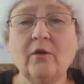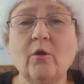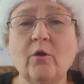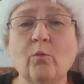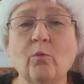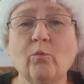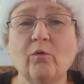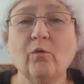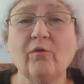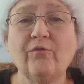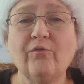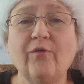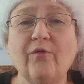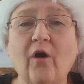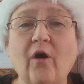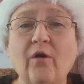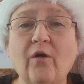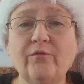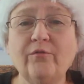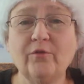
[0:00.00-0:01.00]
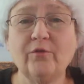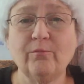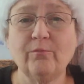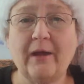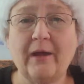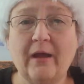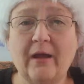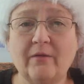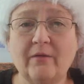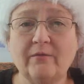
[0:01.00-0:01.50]
revolved
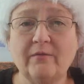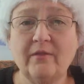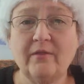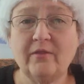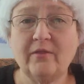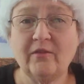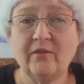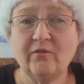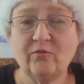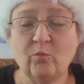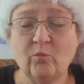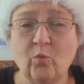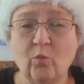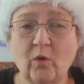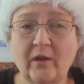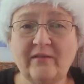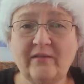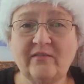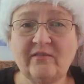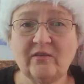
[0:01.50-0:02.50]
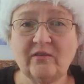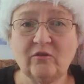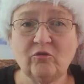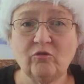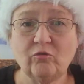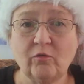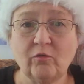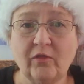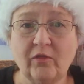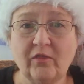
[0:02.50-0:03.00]
around this one
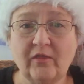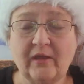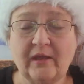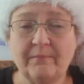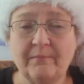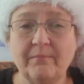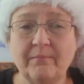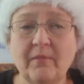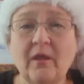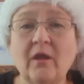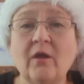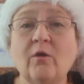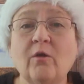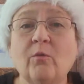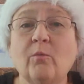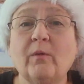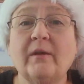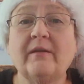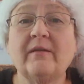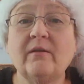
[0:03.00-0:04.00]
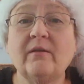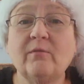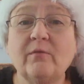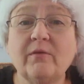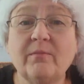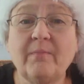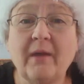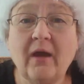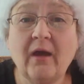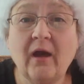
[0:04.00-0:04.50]
central theme. We did it
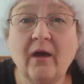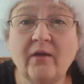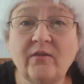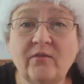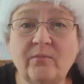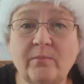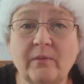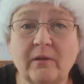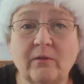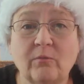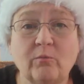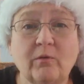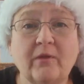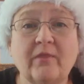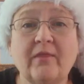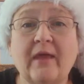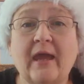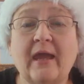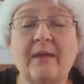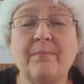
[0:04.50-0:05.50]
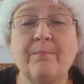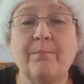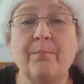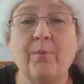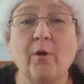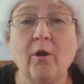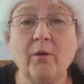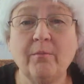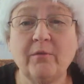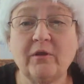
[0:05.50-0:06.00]
with my husband with a
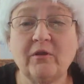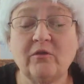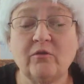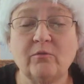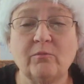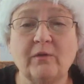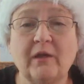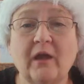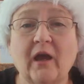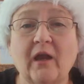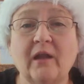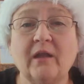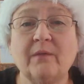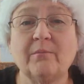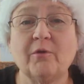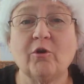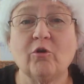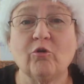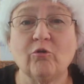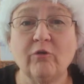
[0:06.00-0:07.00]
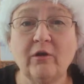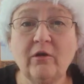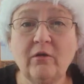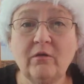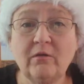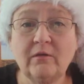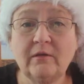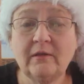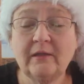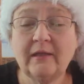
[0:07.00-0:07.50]
barbecue. We got him a
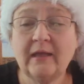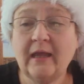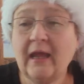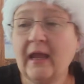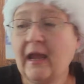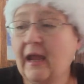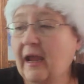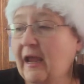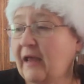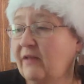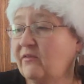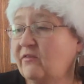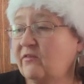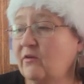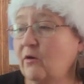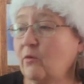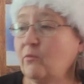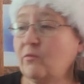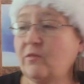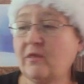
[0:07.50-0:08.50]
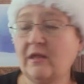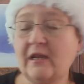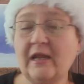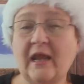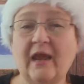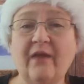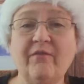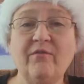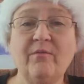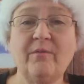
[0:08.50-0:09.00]
grill. And so then
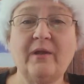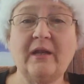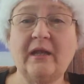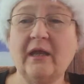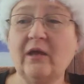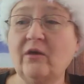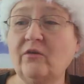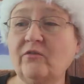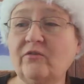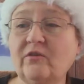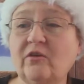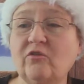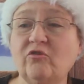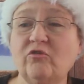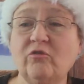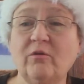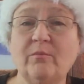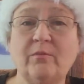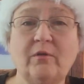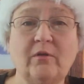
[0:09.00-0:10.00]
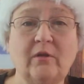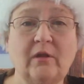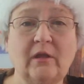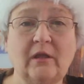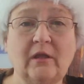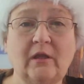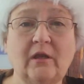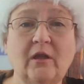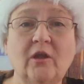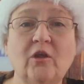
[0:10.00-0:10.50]
everybody else
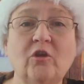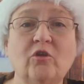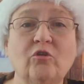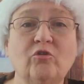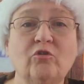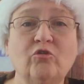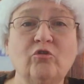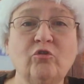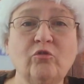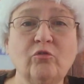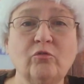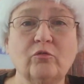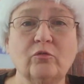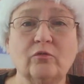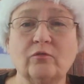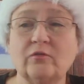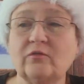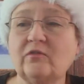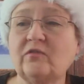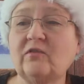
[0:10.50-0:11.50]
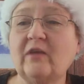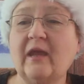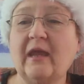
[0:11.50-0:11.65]
contributed tools